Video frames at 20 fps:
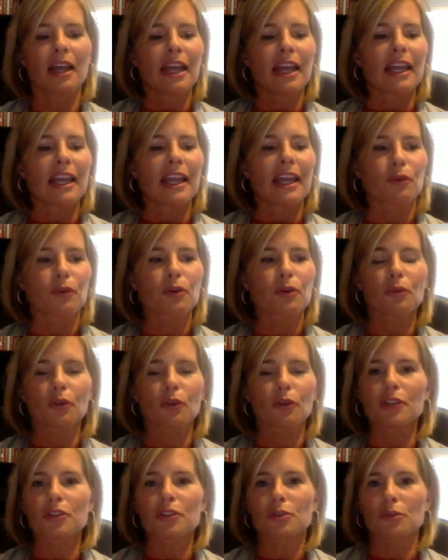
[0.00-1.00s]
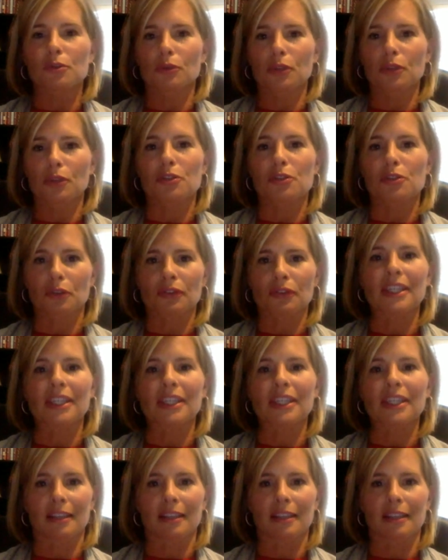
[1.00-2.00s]
if we're really truly serving
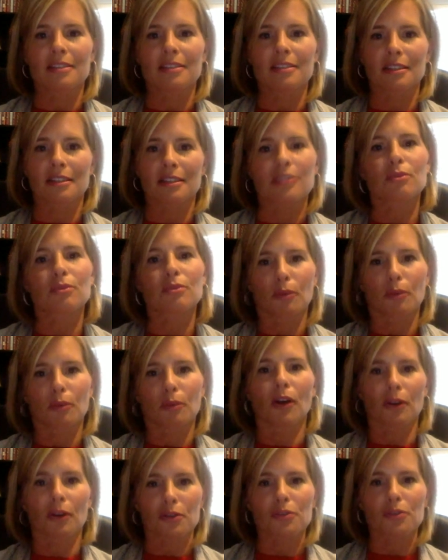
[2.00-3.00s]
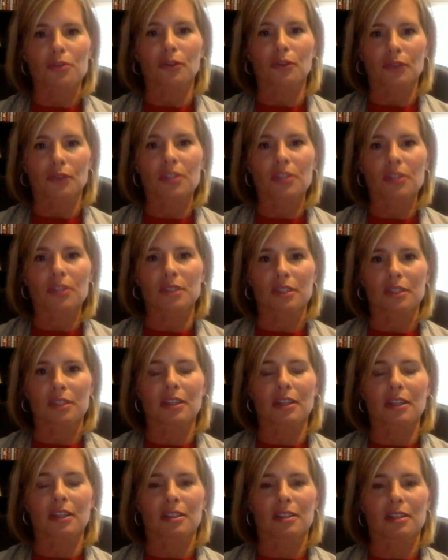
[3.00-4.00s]
kids, because that's what we are, servants
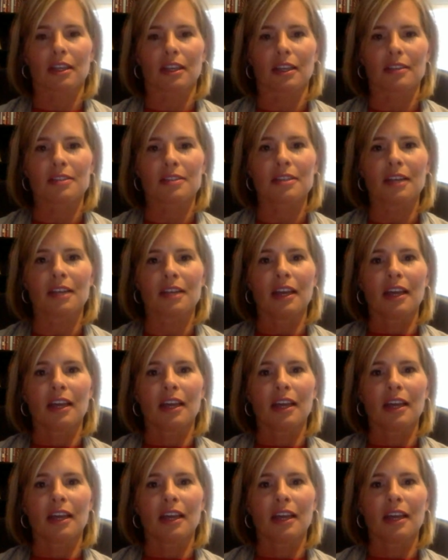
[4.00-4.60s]
to kids,